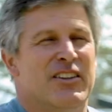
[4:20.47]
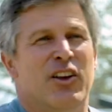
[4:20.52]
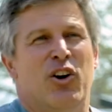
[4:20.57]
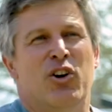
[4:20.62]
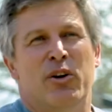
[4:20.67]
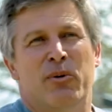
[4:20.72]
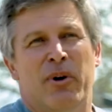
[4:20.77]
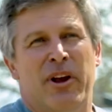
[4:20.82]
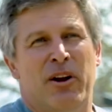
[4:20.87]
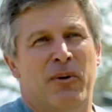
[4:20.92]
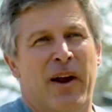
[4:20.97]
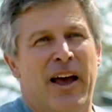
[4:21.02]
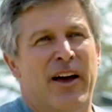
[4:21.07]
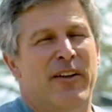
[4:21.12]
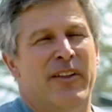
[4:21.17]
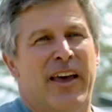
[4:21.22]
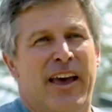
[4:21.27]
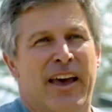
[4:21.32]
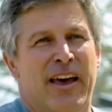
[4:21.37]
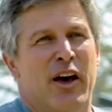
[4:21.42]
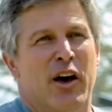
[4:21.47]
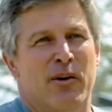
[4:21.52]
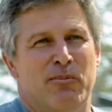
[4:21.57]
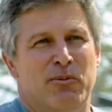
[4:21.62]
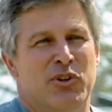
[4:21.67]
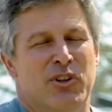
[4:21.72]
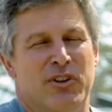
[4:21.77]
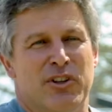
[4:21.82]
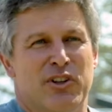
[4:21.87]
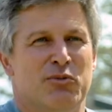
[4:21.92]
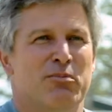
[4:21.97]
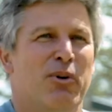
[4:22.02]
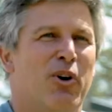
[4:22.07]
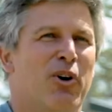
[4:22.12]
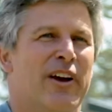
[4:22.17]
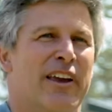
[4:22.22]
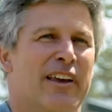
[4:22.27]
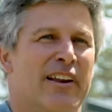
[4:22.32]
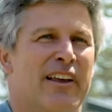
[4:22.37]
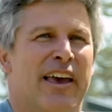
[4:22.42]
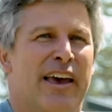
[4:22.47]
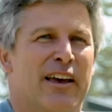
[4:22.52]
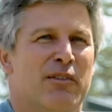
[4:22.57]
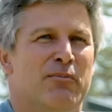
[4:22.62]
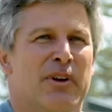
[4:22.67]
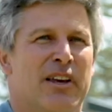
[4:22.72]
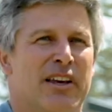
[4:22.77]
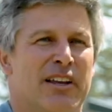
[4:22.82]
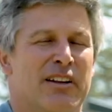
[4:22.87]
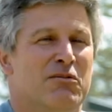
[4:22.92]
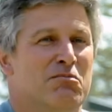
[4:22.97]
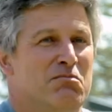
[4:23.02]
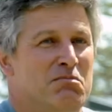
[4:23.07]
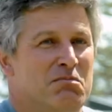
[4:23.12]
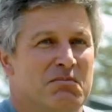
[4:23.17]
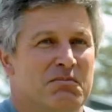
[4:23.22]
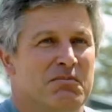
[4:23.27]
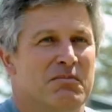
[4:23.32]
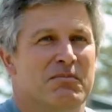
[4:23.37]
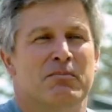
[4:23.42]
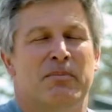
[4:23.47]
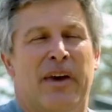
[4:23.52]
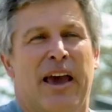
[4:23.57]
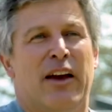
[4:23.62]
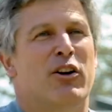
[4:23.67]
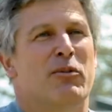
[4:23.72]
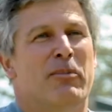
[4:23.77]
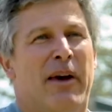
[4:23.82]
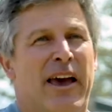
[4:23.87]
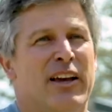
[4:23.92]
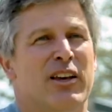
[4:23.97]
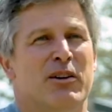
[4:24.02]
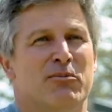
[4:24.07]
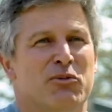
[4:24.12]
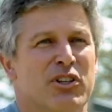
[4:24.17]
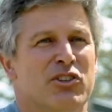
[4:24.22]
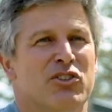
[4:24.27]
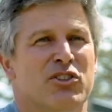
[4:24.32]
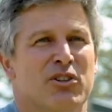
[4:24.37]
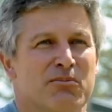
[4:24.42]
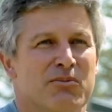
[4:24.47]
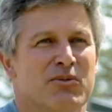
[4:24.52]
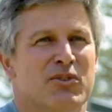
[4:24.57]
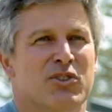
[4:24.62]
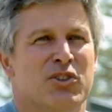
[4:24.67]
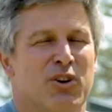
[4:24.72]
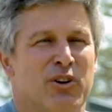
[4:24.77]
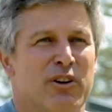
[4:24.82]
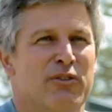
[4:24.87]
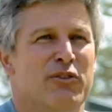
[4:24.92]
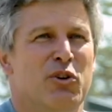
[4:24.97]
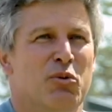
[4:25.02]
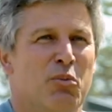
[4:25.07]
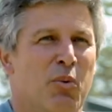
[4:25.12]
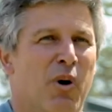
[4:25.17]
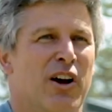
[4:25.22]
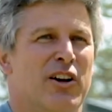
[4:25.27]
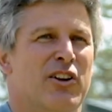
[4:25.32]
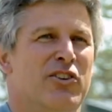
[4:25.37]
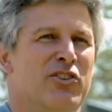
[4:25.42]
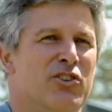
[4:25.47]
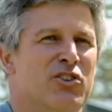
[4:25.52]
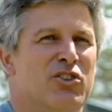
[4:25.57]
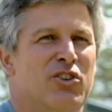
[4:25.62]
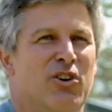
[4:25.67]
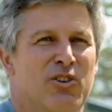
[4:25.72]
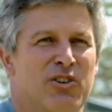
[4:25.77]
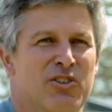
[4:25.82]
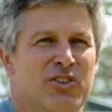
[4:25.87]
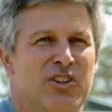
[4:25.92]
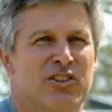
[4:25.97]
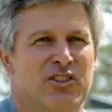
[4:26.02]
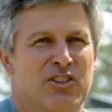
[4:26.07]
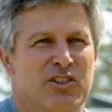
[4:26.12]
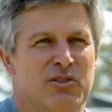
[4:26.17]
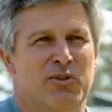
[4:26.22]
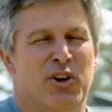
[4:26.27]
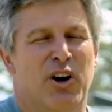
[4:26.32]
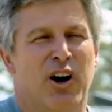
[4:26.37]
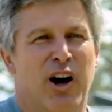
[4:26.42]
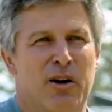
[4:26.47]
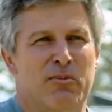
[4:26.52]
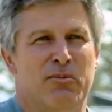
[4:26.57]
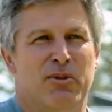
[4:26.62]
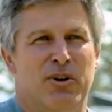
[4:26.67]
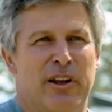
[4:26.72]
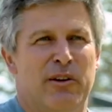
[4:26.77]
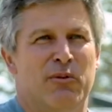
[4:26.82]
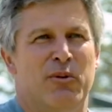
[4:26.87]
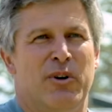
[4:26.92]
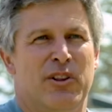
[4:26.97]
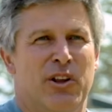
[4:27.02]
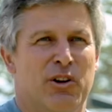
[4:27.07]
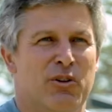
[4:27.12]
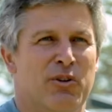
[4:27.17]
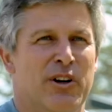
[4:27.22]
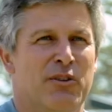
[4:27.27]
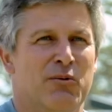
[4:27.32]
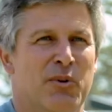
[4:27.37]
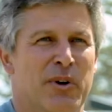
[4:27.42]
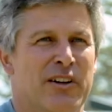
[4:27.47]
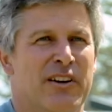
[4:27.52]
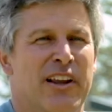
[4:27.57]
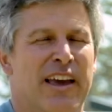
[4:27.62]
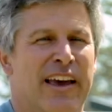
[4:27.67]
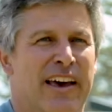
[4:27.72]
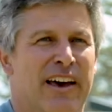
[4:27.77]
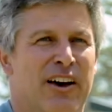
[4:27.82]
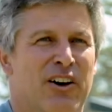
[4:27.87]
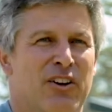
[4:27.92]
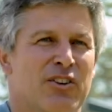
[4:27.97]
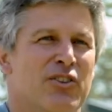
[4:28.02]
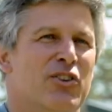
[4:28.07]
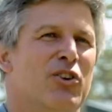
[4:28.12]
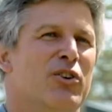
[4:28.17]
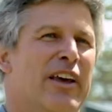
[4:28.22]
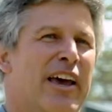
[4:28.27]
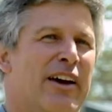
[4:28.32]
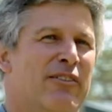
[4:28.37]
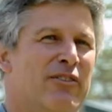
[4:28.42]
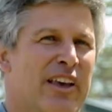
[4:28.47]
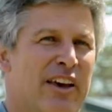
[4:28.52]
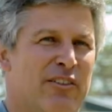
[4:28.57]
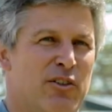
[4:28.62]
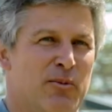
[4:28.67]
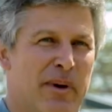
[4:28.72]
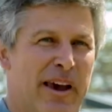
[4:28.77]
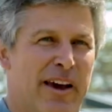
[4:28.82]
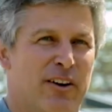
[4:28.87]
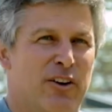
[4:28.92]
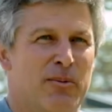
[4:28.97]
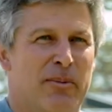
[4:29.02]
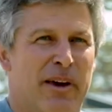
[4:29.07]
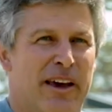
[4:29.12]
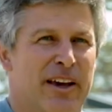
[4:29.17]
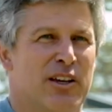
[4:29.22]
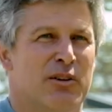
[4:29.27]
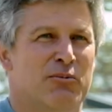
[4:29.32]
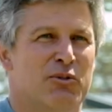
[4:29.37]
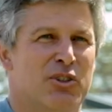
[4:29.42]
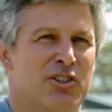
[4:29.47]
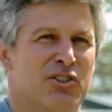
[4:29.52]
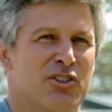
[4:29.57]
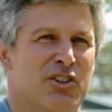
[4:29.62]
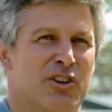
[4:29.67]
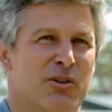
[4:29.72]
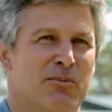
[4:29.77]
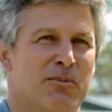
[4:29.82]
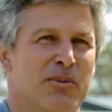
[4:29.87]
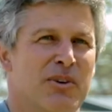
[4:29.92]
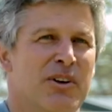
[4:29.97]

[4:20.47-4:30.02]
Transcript: The only way around that up to this point had been battery backup system. So if you wanted your solar system to operate when the grid went down, you'd have to have a battery backup system.